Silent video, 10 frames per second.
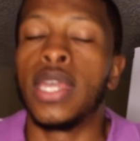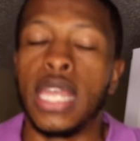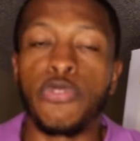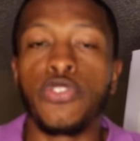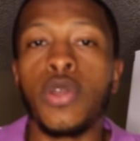
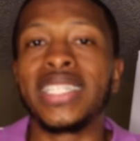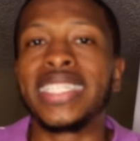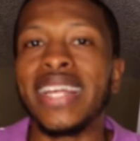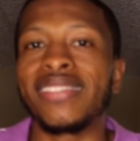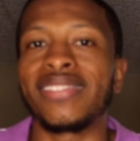If you're
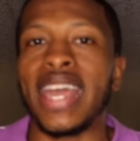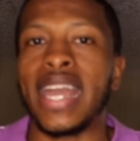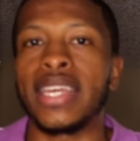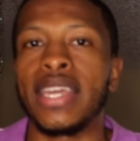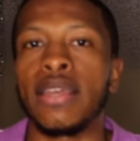debt
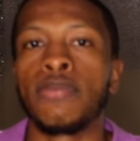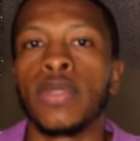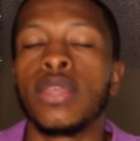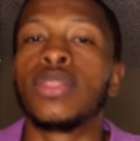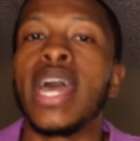stacking,
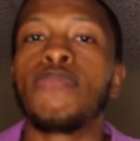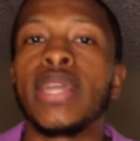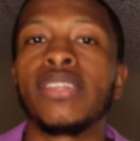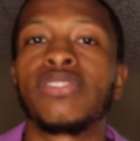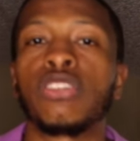that
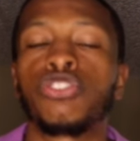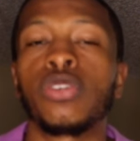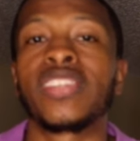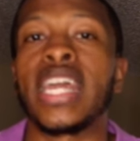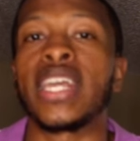means that you're
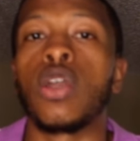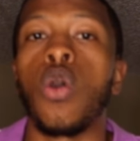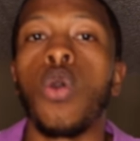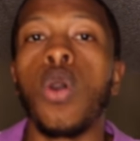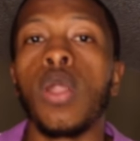taking
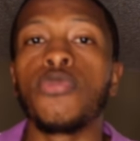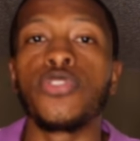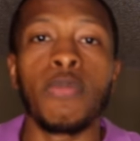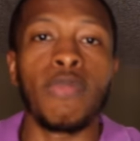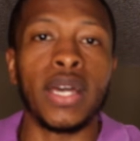all of
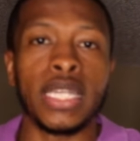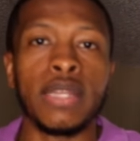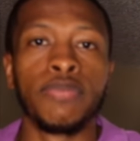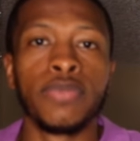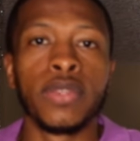your money